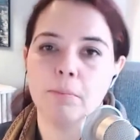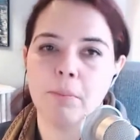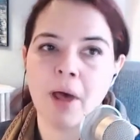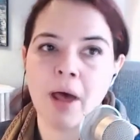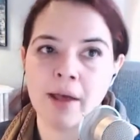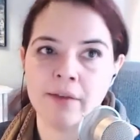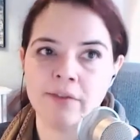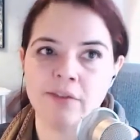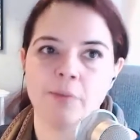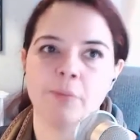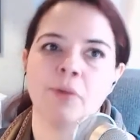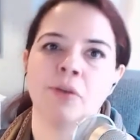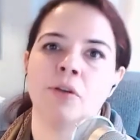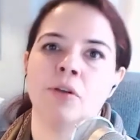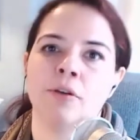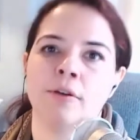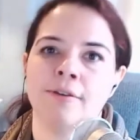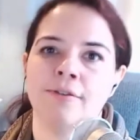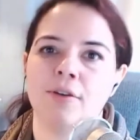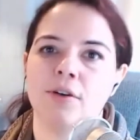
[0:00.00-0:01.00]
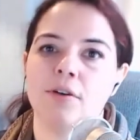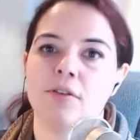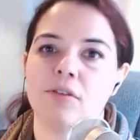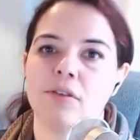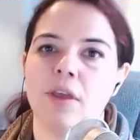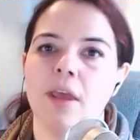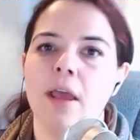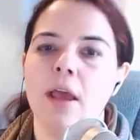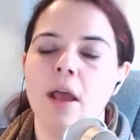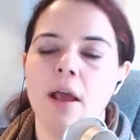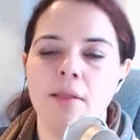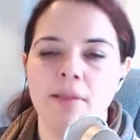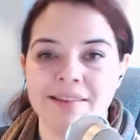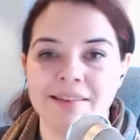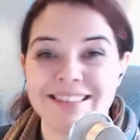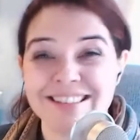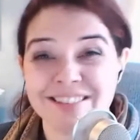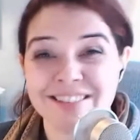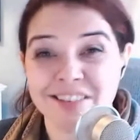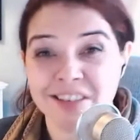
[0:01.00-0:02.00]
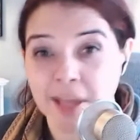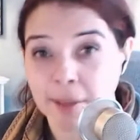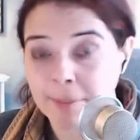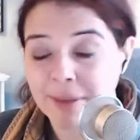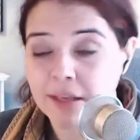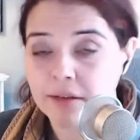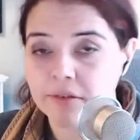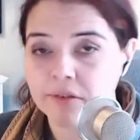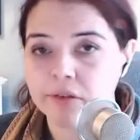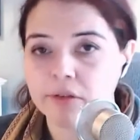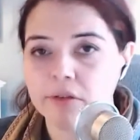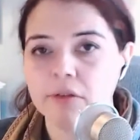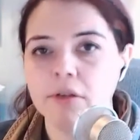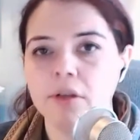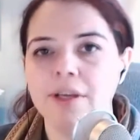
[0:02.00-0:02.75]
possible universe. That's a limit.